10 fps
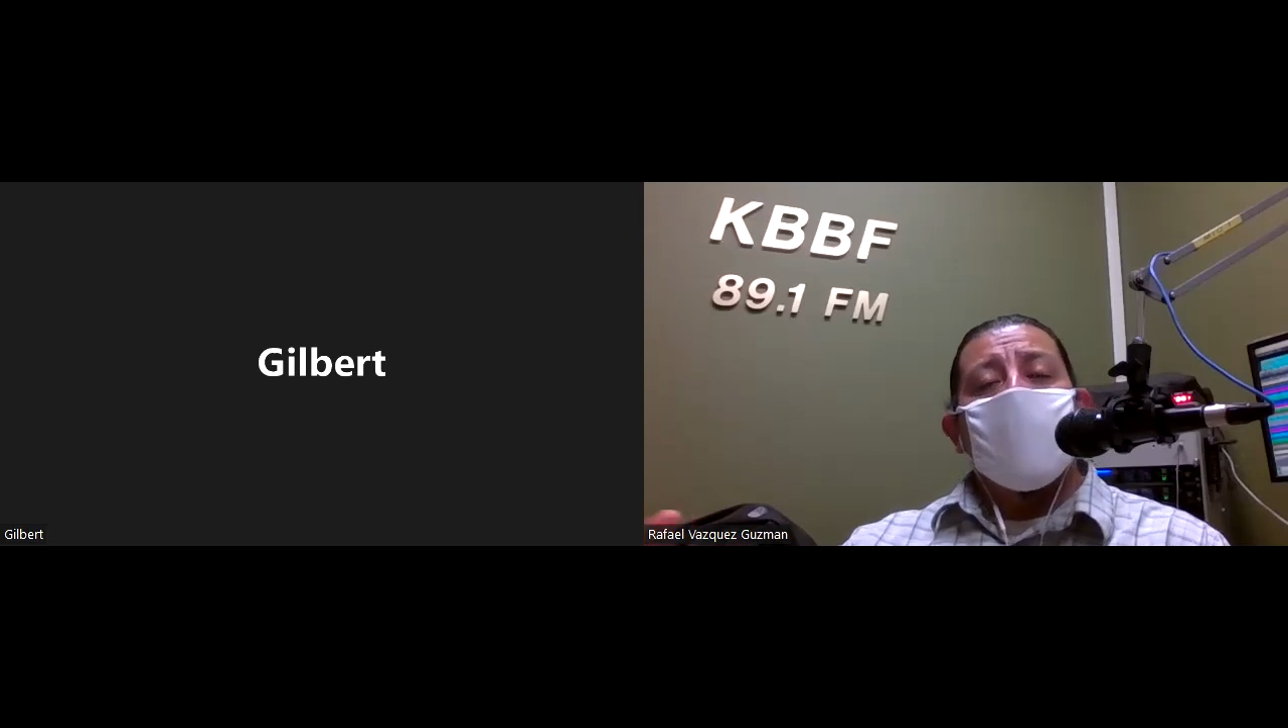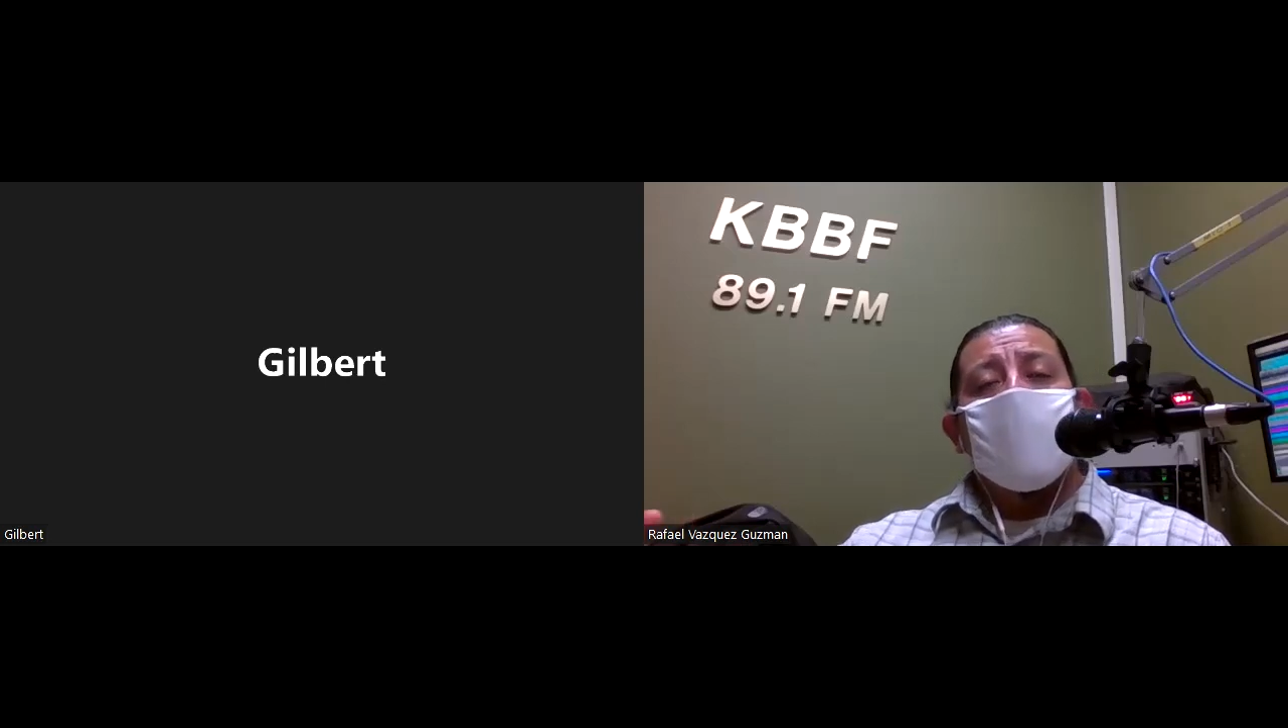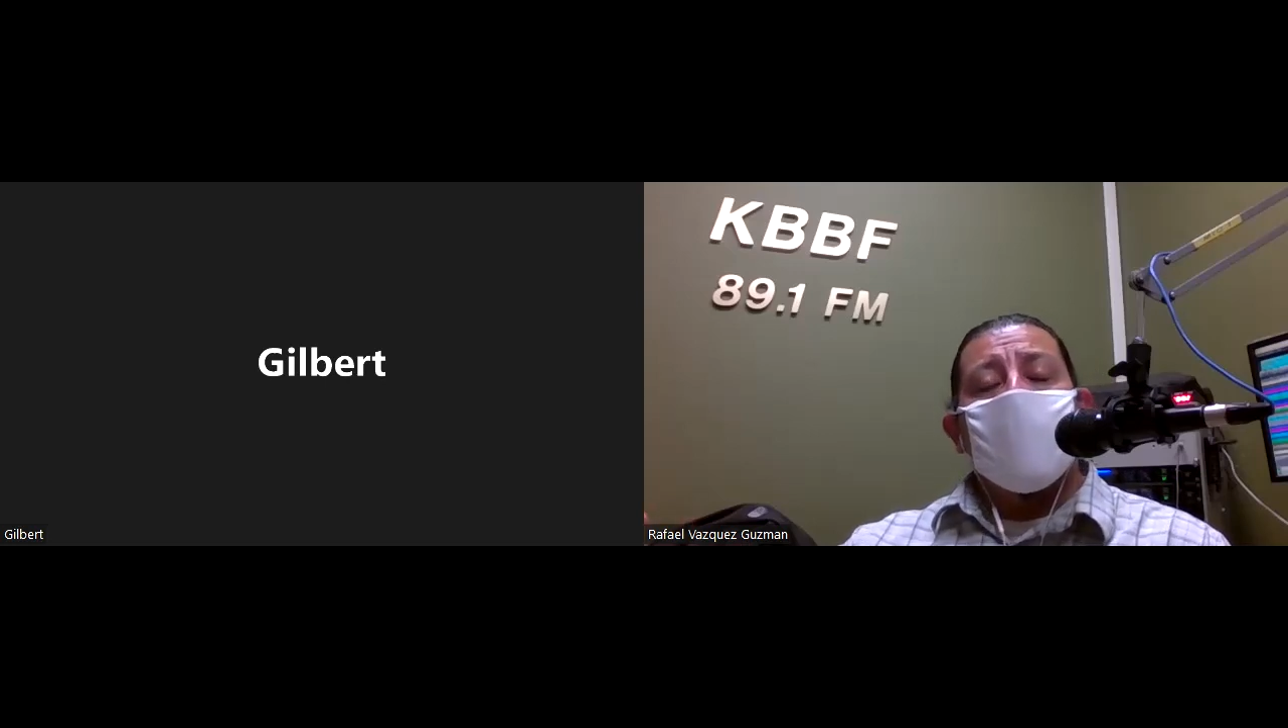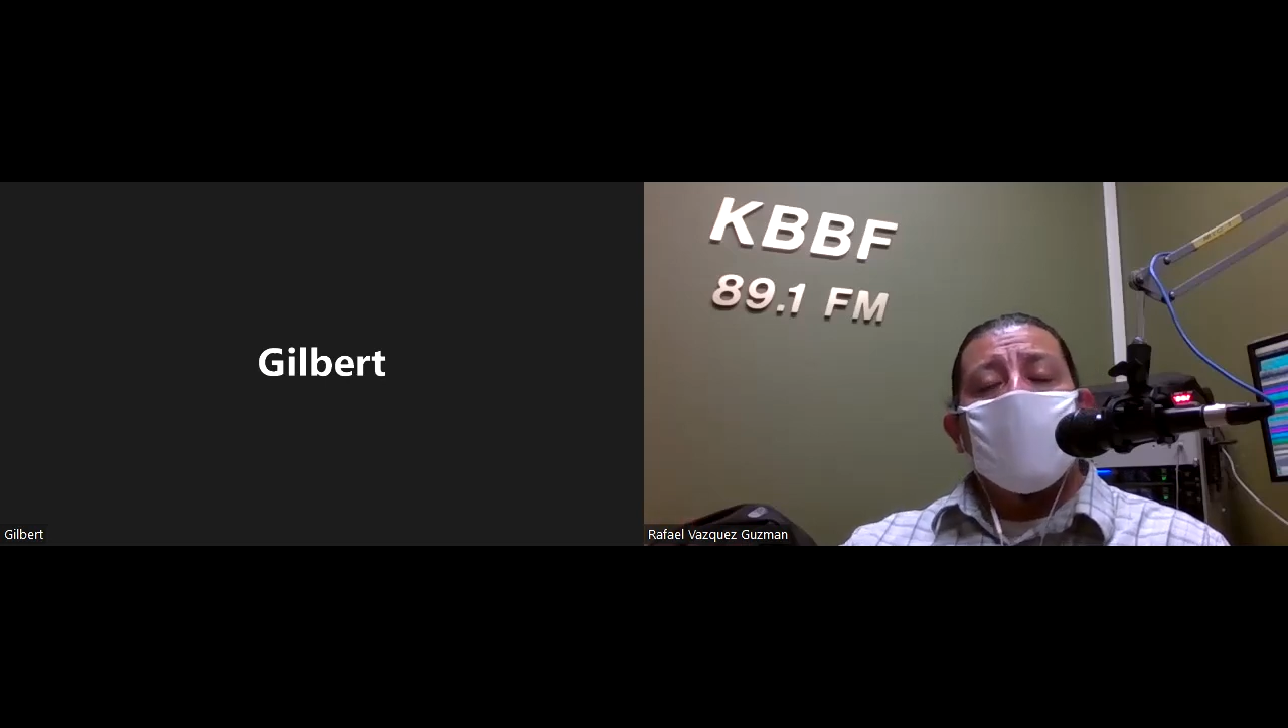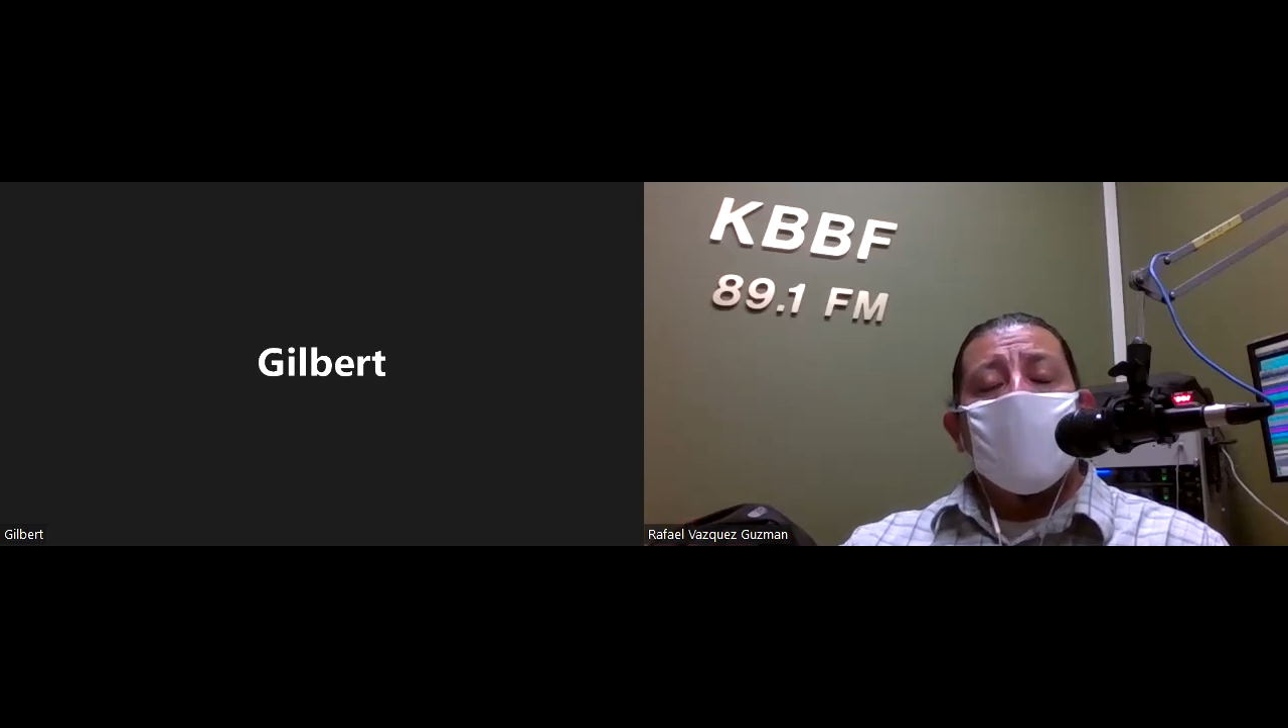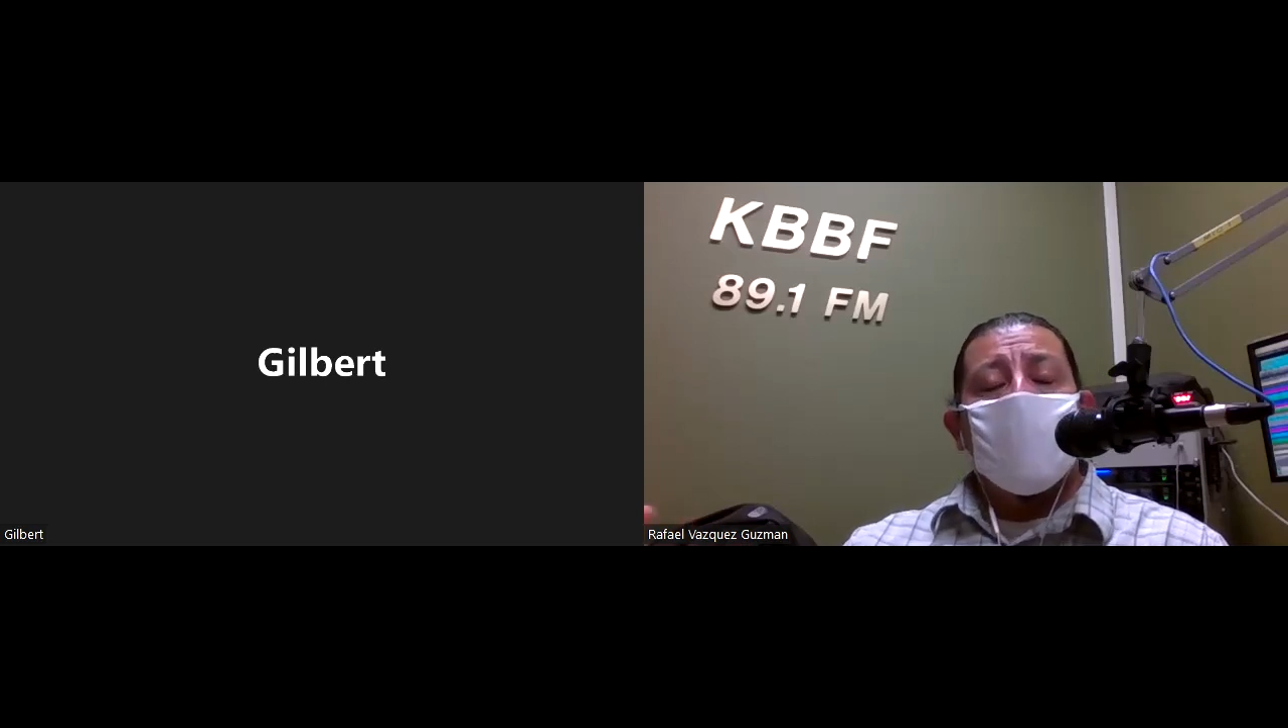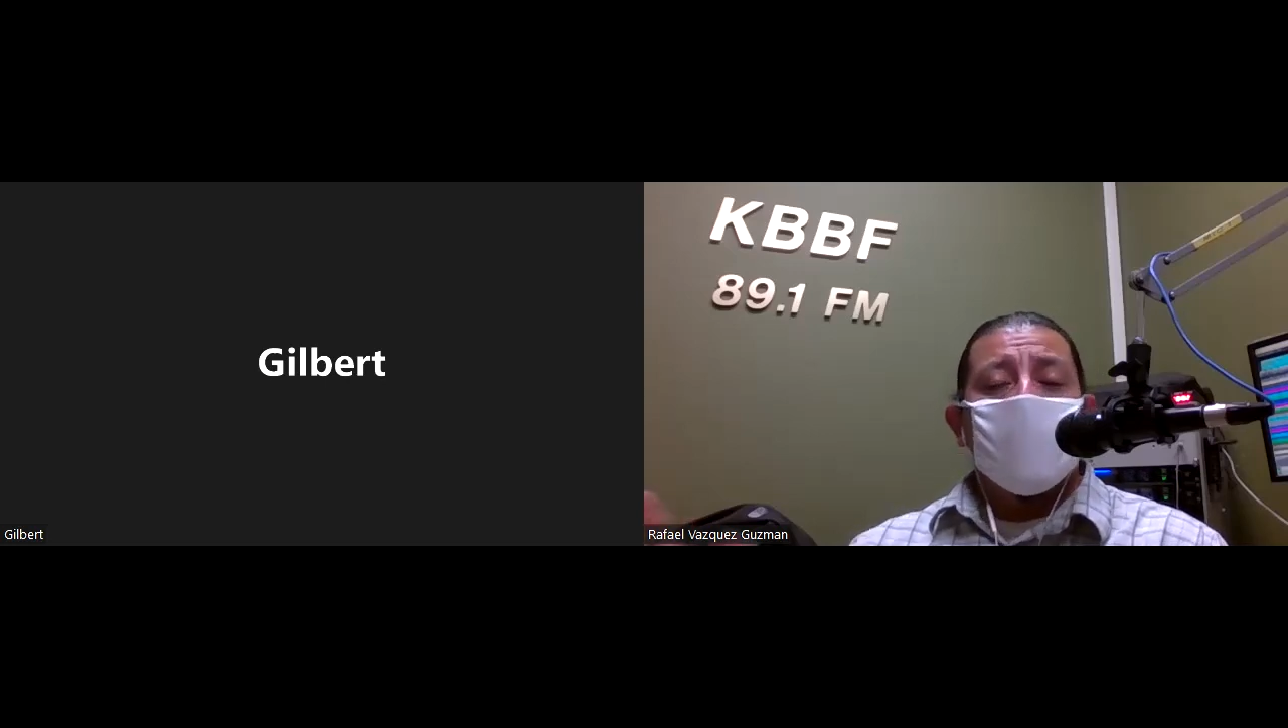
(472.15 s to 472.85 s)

uh,